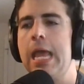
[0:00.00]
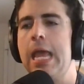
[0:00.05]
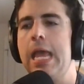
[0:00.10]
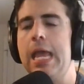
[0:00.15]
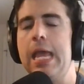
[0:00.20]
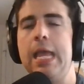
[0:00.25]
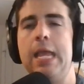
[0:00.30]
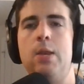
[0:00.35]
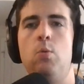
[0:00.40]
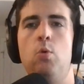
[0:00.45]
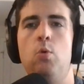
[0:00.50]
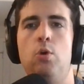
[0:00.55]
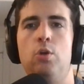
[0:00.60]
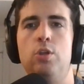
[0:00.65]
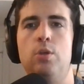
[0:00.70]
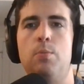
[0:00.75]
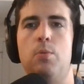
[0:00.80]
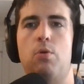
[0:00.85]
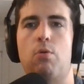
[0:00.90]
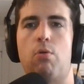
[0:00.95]
and
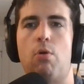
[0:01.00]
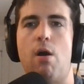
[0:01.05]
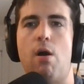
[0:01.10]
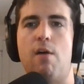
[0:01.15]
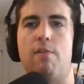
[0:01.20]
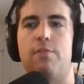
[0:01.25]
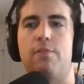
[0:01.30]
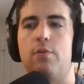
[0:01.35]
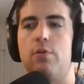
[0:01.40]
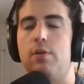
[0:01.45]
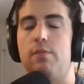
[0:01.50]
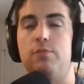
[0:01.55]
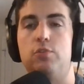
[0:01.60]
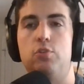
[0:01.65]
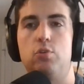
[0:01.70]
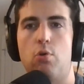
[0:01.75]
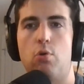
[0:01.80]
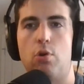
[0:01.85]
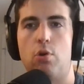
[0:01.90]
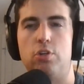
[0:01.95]
William Crawford of
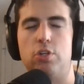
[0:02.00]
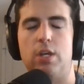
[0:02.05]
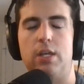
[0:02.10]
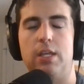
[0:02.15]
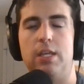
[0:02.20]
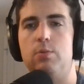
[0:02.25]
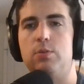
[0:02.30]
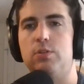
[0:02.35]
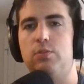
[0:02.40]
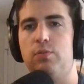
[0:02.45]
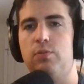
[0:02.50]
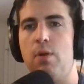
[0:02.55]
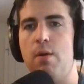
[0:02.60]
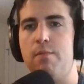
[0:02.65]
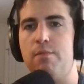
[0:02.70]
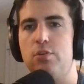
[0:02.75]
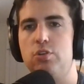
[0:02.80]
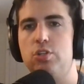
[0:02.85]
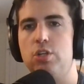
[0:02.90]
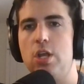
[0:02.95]
Georgia. He was
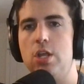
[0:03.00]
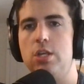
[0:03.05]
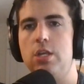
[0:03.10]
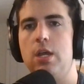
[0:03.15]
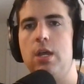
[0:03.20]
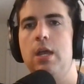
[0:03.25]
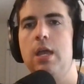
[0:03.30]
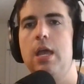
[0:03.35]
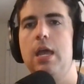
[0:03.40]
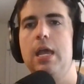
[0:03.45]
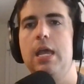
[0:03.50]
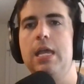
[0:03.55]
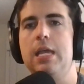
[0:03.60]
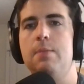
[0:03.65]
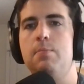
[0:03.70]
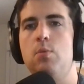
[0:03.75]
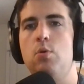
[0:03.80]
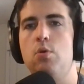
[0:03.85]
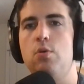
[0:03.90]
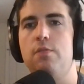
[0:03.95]
from Virginia.
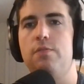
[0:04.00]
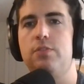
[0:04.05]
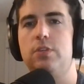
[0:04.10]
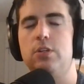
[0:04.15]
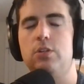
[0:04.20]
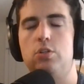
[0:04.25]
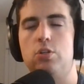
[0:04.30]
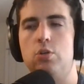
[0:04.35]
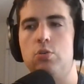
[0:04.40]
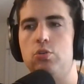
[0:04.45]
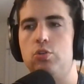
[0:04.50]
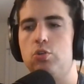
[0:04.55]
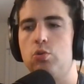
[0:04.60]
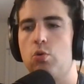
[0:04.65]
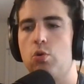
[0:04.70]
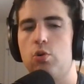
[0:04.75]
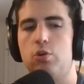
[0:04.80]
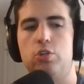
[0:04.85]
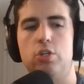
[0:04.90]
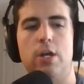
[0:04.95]
He moved to
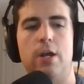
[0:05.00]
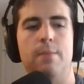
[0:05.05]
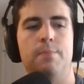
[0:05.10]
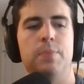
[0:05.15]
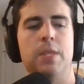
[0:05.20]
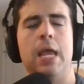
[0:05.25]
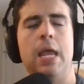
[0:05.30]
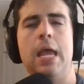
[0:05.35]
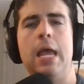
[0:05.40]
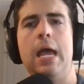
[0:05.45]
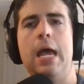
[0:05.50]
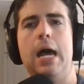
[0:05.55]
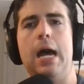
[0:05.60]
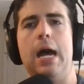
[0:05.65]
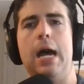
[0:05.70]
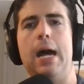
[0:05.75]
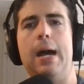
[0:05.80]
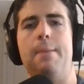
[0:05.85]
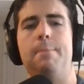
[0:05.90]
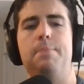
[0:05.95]
Georgia.
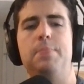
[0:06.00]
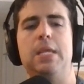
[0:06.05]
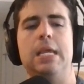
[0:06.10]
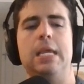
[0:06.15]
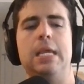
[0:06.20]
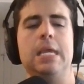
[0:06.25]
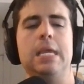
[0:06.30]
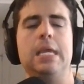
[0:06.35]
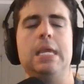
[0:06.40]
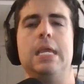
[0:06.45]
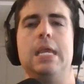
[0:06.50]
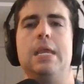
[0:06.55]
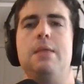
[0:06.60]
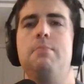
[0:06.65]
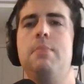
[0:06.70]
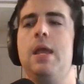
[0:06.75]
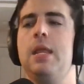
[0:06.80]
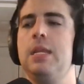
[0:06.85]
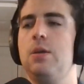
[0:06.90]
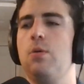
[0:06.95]
Um, he,
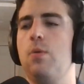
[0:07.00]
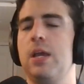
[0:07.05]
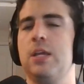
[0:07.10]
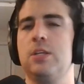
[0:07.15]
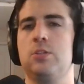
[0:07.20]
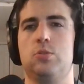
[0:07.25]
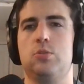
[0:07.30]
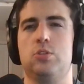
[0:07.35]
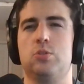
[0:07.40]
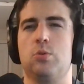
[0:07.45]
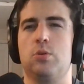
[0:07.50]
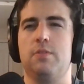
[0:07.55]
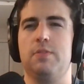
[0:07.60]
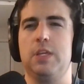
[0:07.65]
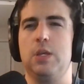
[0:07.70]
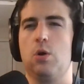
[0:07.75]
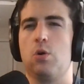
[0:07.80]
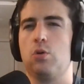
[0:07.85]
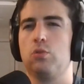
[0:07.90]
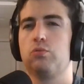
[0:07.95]
in many ways, was sort of
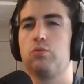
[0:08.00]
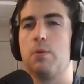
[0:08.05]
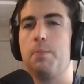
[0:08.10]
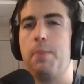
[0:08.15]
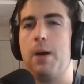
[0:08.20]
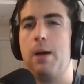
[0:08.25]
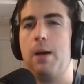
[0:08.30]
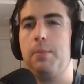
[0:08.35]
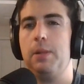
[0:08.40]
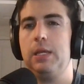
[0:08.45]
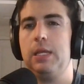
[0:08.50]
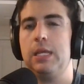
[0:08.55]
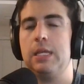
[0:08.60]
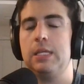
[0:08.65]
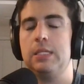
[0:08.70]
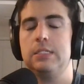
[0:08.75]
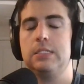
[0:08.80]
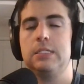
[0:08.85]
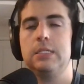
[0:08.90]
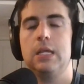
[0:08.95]
the old
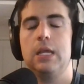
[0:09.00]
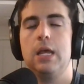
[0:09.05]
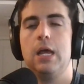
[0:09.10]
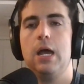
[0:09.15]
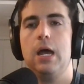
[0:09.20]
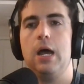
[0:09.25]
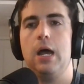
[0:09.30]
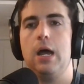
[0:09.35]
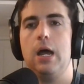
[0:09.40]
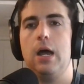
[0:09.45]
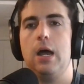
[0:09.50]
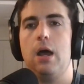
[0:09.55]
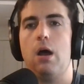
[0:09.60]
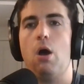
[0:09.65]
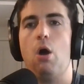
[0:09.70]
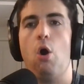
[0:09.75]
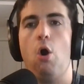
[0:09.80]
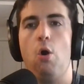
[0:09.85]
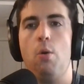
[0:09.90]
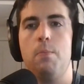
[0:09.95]
Republicans' uh,
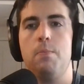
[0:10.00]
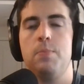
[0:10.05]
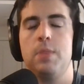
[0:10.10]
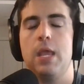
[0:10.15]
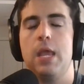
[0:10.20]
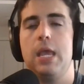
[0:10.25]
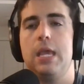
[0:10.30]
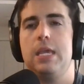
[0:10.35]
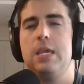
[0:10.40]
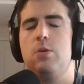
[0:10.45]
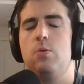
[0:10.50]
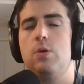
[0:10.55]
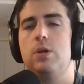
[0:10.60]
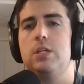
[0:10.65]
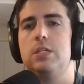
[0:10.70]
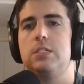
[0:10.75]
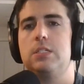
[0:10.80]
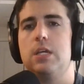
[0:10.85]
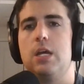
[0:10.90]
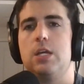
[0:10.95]
hope he
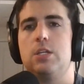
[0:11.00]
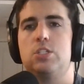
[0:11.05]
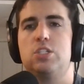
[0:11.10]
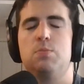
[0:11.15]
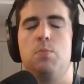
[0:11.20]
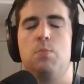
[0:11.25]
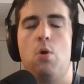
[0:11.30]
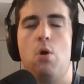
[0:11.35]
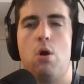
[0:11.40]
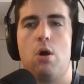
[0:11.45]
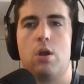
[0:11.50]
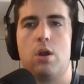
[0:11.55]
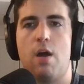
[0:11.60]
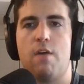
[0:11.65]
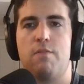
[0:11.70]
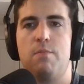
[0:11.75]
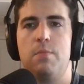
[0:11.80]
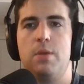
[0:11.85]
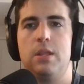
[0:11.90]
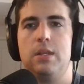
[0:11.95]
was a small
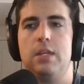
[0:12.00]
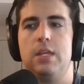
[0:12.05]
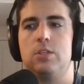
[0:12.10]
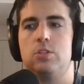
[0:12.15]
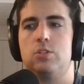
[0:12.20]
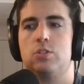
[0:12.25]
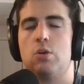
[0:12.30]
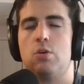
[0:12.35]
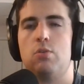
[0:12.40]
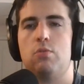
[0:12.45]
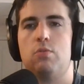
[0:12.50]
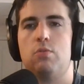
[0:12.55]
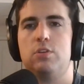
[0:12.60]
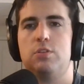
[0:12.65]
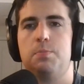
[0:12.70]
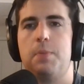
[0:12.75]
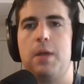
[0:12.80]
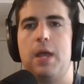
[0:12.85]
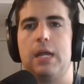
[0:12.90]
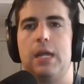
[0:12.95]
government in certain
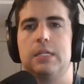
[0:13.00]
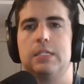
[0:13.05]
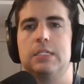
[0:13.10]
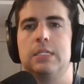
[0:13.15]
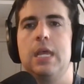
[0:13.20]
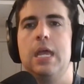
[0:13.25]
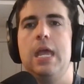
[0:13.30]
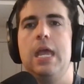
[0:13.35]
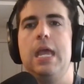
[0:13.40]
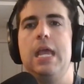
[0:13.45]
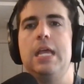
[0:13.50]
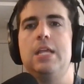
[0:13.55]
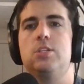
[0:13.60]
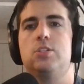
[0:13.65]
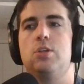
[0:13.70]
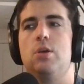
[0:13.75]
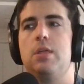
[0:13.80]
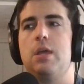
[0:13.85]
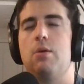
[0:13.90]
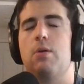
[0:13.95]
respects, and
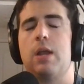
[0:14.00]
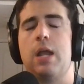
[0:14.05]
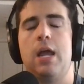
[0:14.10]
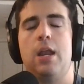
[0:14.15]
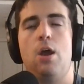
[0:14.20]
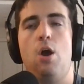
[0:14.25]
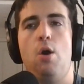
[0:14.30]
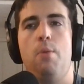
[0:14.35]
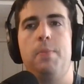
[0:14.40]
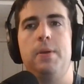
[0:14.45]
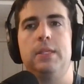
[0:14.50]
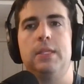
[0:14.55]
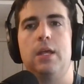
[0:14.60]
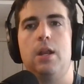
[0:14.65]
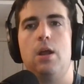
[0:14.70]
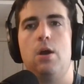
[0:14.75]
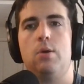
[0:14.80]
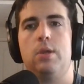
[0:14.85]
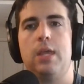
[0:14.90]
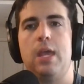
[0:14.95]
so they were kind of hoping
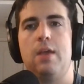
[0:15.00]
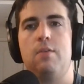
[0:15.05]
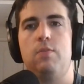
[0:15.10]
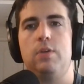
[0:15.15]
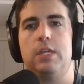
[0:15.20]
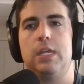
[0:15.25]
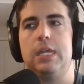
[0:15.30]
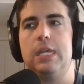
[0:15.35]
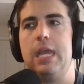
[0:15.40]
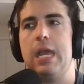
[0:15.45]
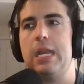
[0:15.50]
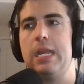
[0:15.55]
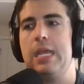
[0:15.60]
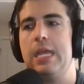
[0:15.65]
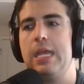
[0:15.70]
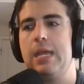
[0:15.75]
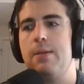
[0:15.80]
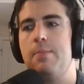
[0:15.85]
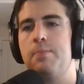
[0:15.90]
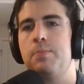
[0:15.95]
that okay, if we could get
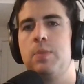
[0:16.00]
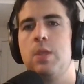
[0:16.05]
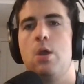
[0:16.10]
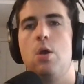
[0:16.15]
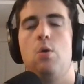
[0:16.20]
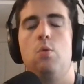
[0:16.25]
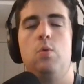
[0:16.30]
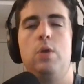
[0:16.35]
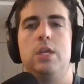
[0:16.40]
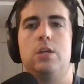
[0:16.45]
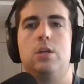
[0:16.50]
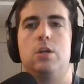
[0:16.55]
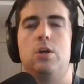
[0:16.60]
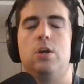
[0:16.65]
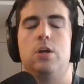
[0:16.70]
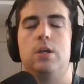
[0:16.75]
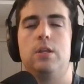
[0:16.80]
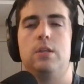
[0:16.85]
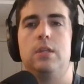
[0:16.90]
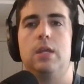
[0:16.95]
him, we
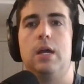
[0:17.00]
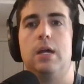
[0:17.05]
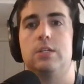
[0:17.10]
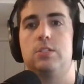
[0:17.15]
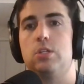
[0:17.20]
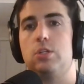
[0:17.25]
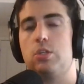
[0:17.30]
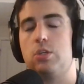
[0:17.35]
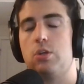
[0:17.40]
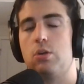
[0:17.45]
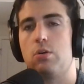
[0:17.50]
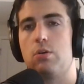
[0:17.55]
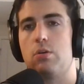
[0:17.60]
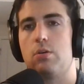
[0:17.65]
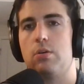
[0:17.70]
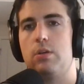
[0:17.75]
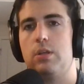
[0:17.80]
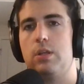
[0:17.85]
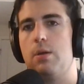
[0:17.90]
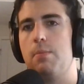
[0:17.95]
could uh,
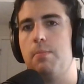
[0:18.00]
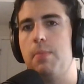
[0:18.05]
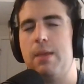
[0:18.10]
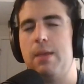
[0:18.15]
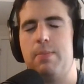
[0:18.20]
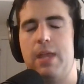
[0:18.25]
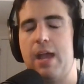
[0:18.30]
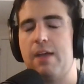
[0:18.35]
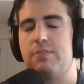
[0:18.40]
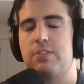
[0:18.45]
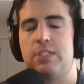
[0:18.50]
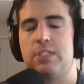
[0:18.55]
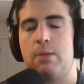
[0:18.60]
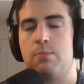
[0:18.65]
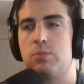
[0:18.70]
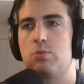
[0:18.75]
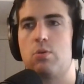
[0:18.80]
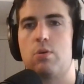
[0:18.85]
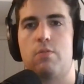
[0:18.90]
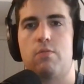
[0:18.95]
secure, you know, maybe have some sort